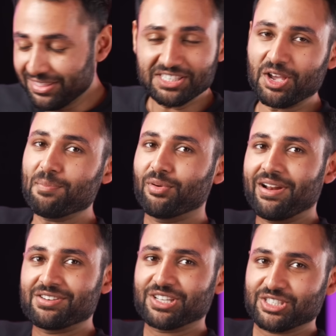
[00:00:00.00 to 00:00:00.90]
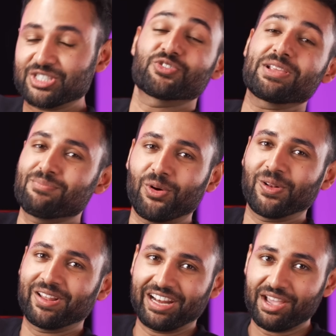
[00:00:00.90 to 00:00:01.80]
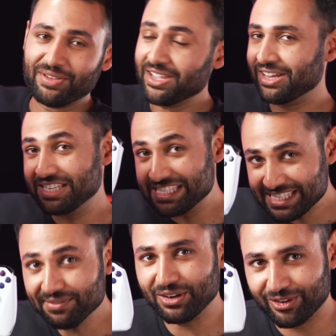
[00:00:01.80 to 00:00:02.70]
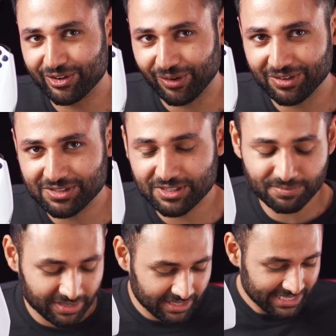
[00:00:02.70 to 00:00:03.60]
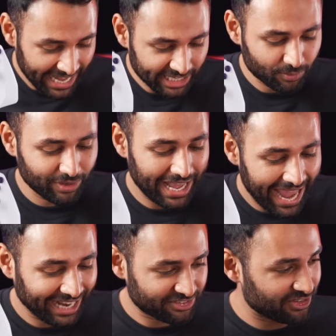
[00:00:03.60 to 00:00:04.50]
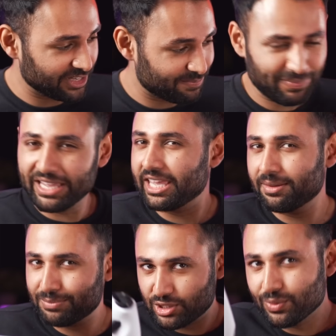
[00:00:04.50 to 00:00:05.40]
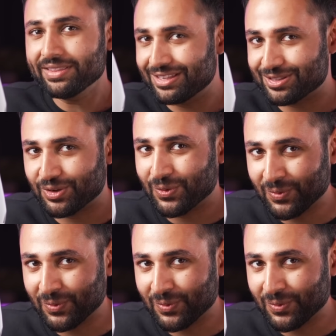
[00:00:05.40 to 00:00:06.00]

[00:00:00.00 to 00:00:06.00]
this upper-end extreme model that I have here is $700. Is anyone actually picking between these two?